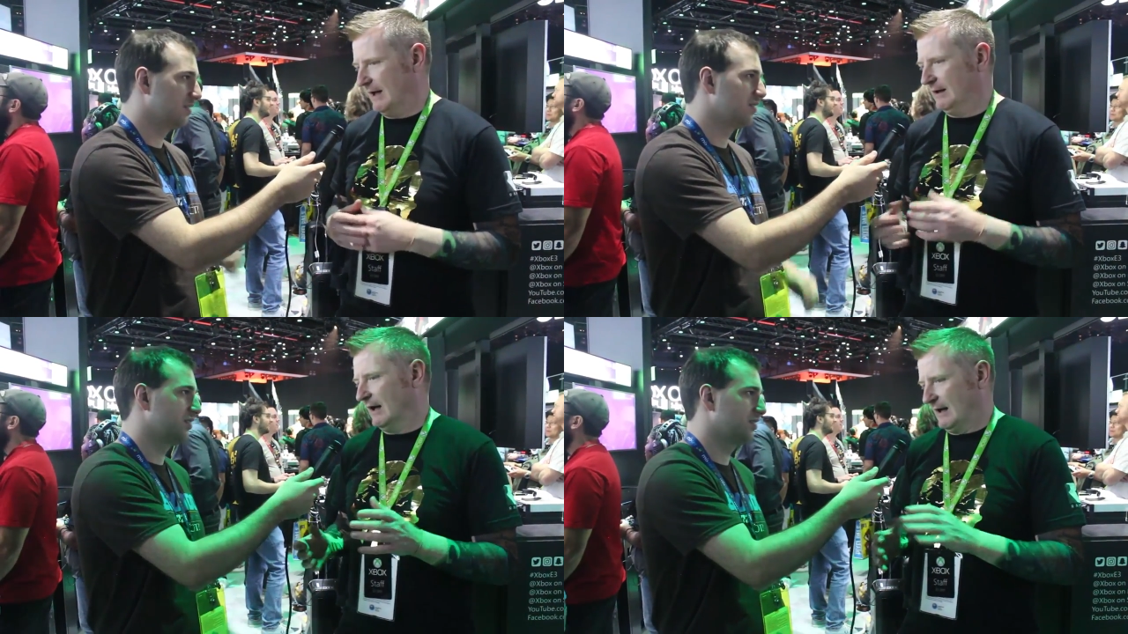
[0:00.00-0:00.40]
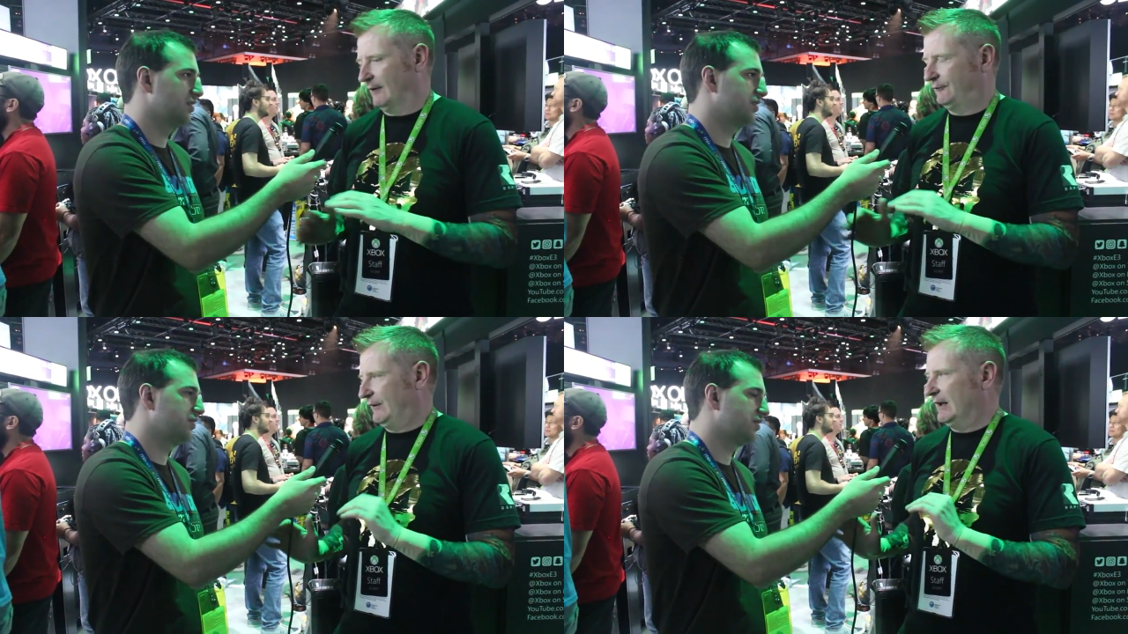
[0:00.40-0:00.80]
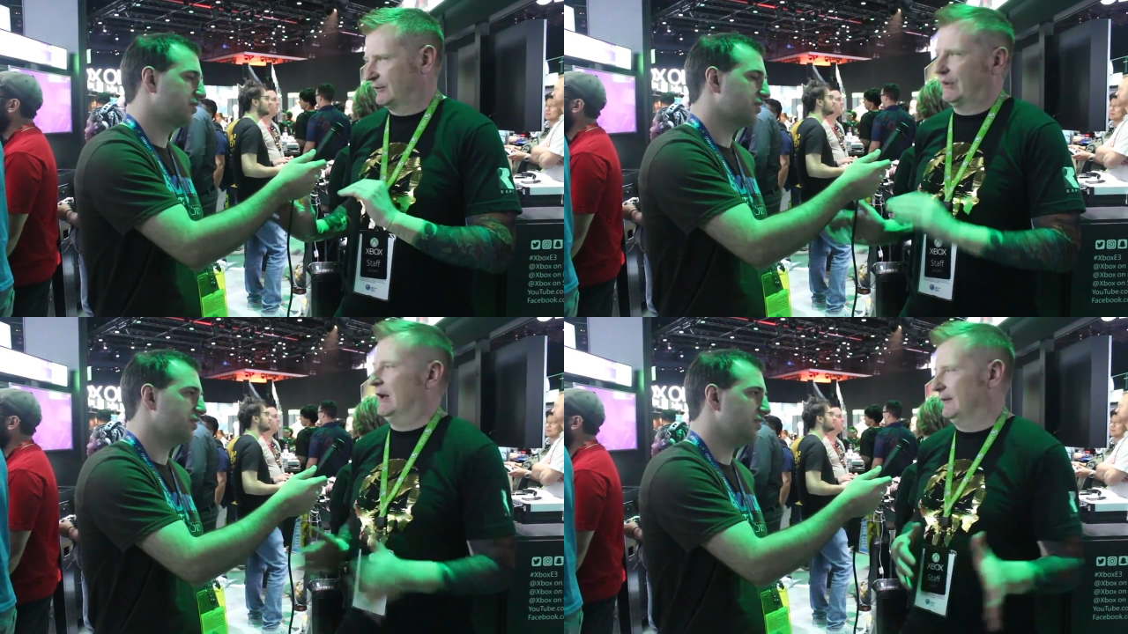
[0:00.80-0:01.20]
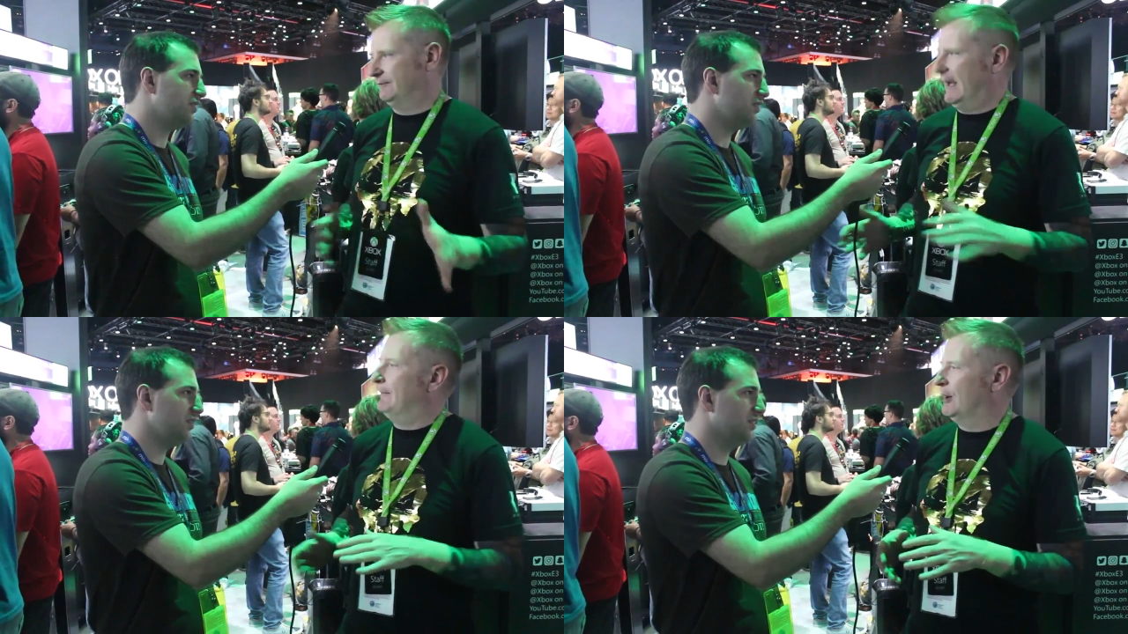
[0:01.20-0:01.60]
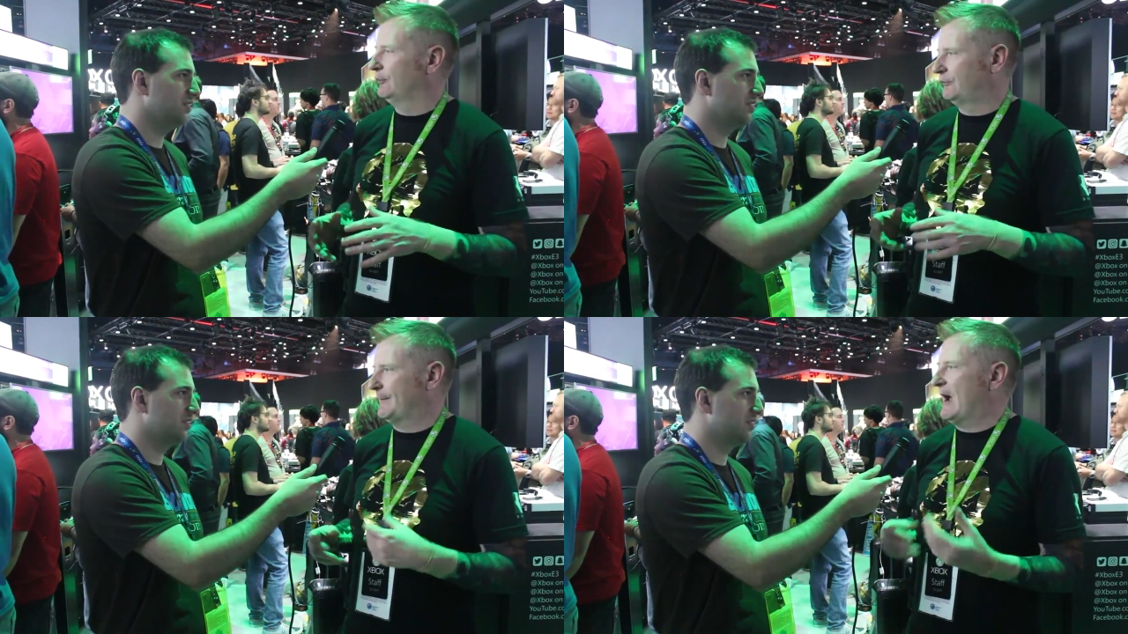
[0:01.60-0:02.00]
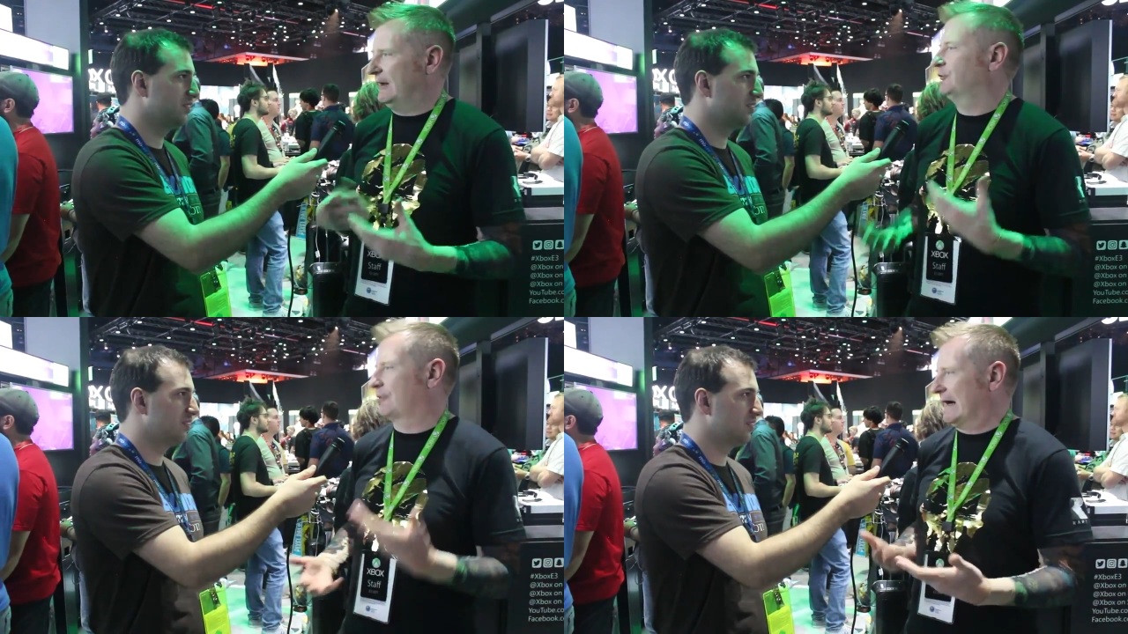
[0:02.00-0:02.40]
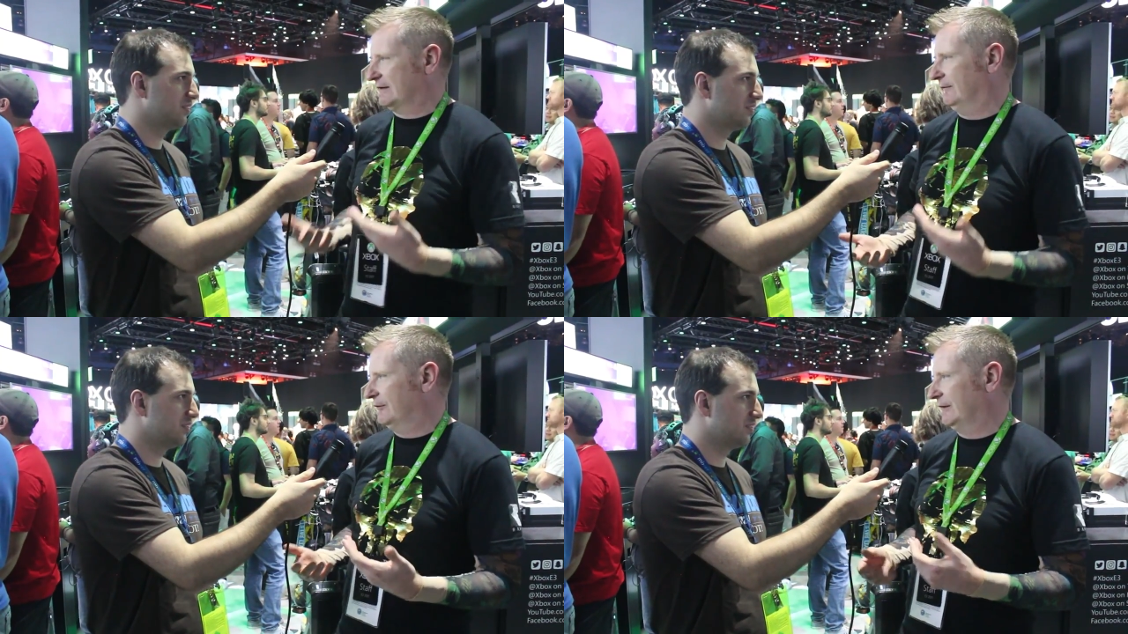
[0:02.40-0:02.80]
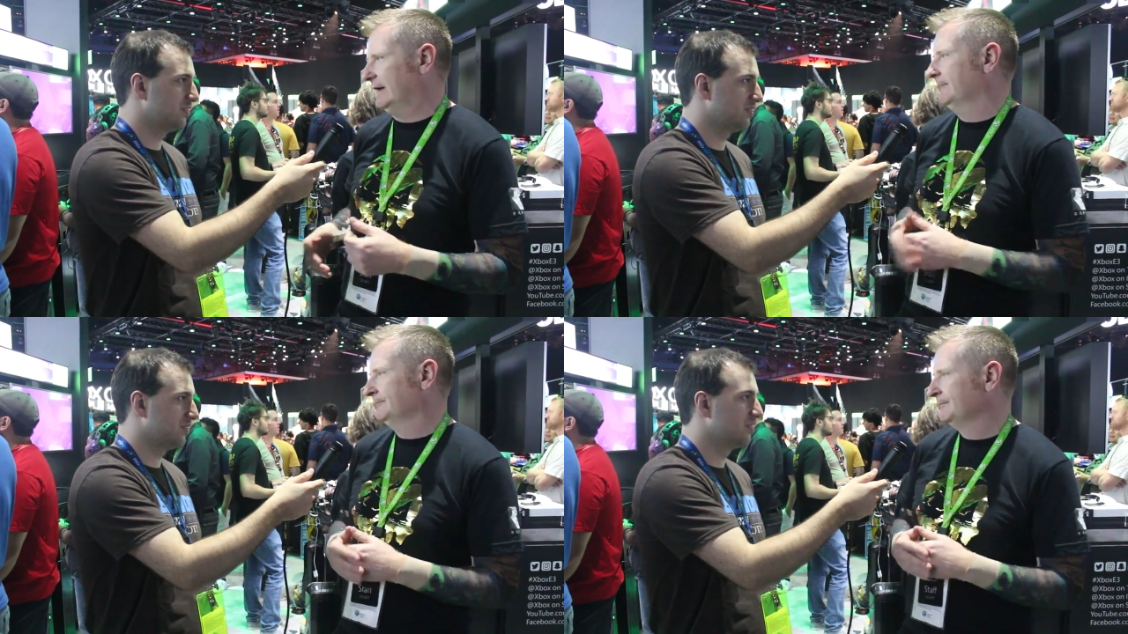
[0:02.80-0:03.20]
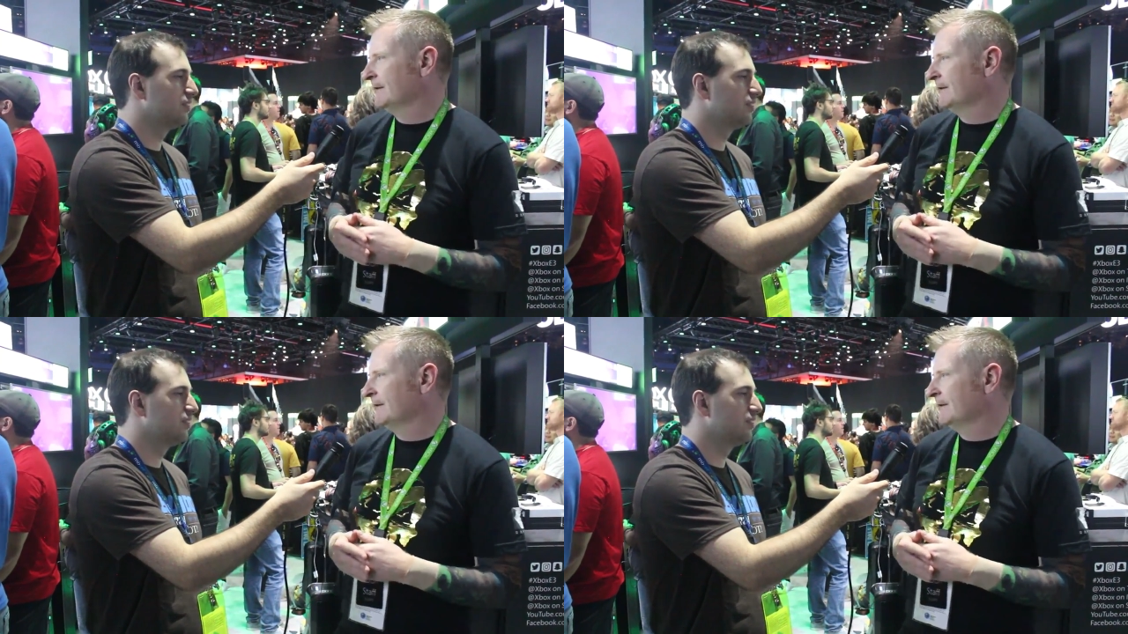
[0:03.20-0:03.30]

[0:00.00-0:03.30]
Speaker 1: and and I've seen a ton of demos about interactivity.